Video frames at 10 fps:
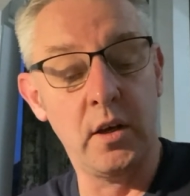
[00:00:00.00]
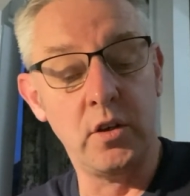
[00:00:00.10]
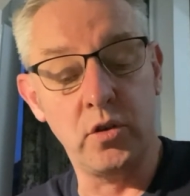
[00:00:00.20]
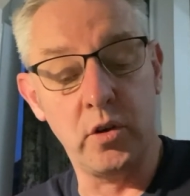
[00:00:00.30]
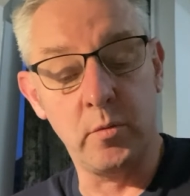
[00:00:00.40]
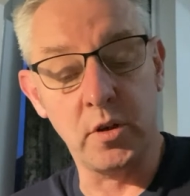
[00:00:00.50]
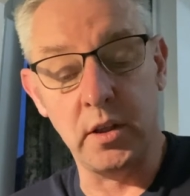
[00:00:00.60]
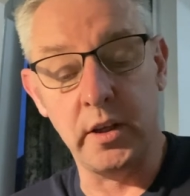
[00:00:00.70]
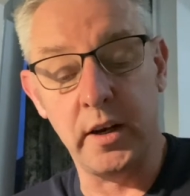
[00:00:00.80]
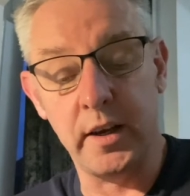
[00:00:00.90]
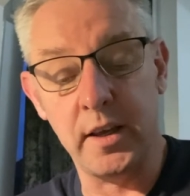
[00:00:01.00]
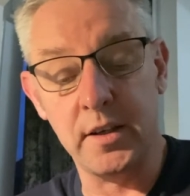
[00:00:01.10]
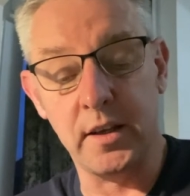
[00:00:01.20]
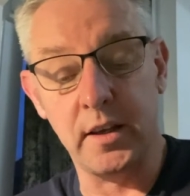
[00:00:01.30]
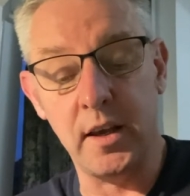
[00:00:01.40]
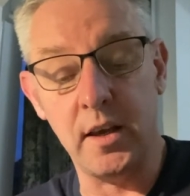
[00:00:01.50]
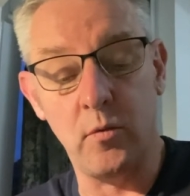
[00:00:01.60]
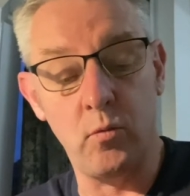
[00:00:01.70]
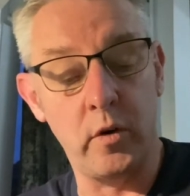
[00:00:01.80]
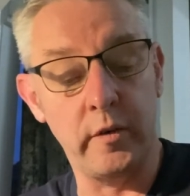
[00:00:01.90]
Joey was leaning against the gate,
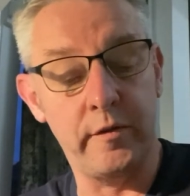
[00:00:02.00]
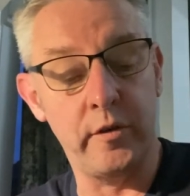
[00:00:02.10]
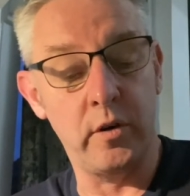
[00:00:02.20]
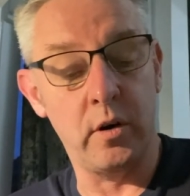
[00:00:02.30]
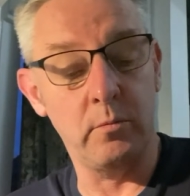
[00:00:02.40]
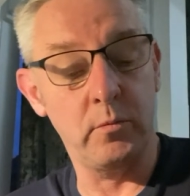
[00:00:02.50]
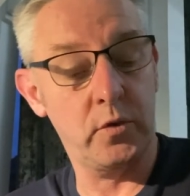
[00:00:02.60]
1 foot up,